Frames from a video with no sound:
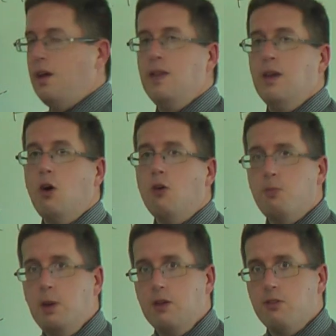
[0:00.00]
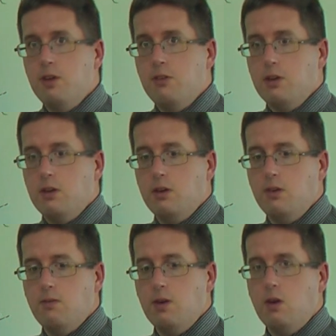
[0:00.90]
In the off-peak season,
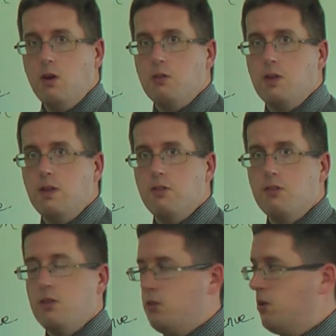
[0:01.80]
very often this is the